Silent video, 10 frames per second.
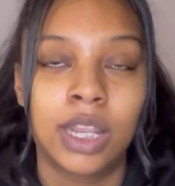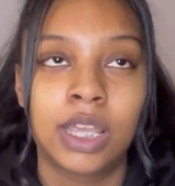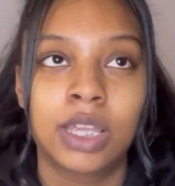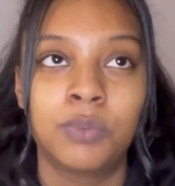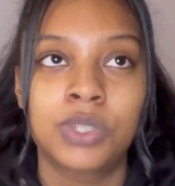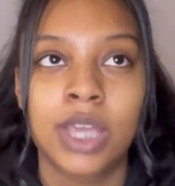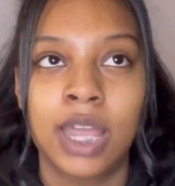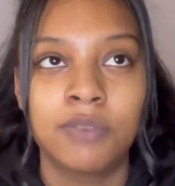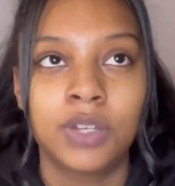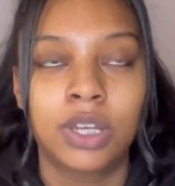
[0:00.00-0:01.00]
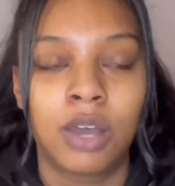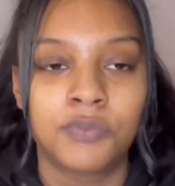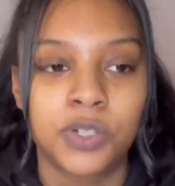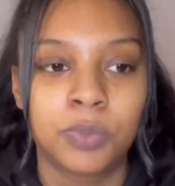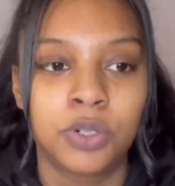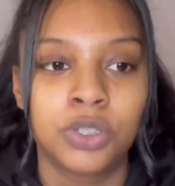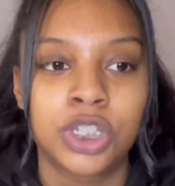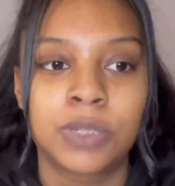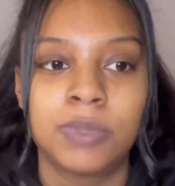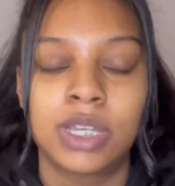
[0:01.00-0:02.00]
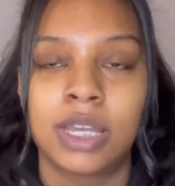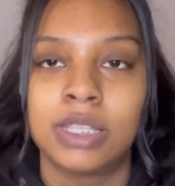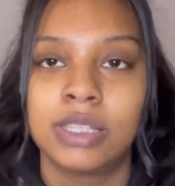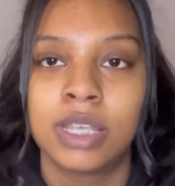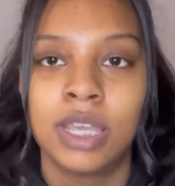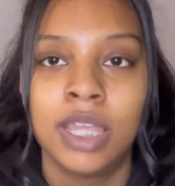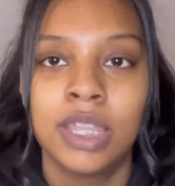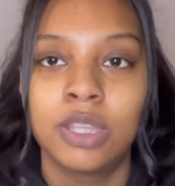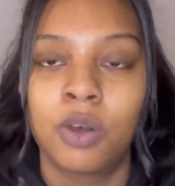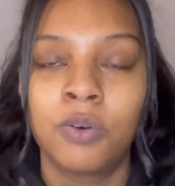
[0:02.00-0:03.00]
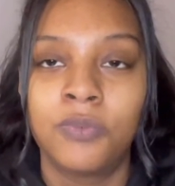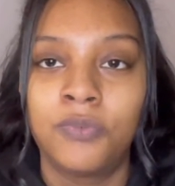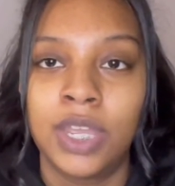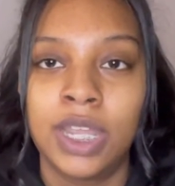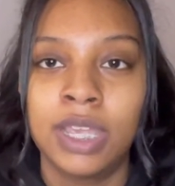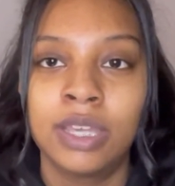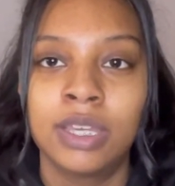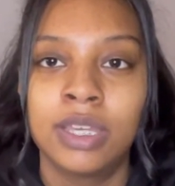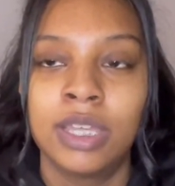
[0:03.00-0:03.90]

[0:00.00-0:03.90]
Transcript: It was kind of uncomfortable just because the whole fitting